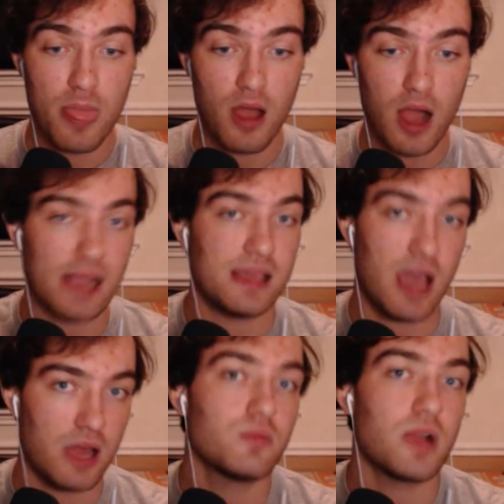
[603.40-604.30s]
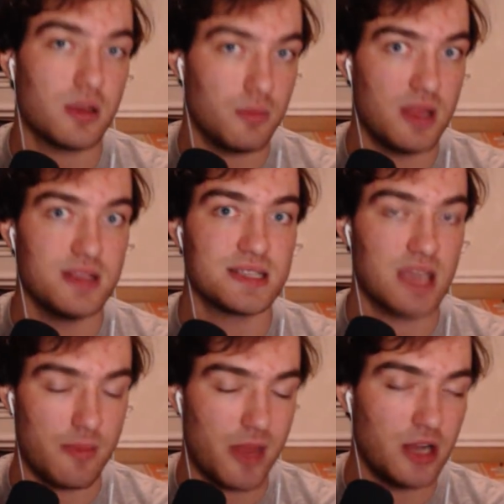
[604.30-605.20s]
I can recommend this
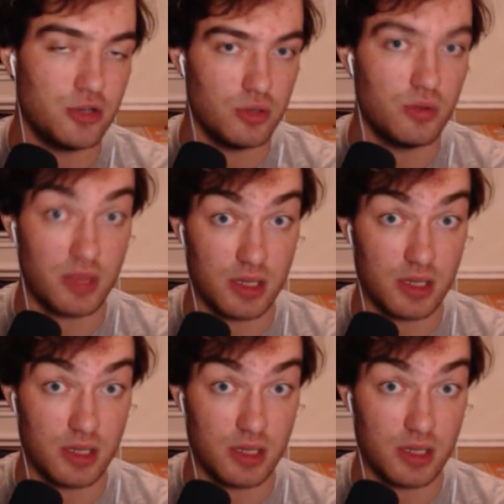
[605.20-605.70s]
game, and I do think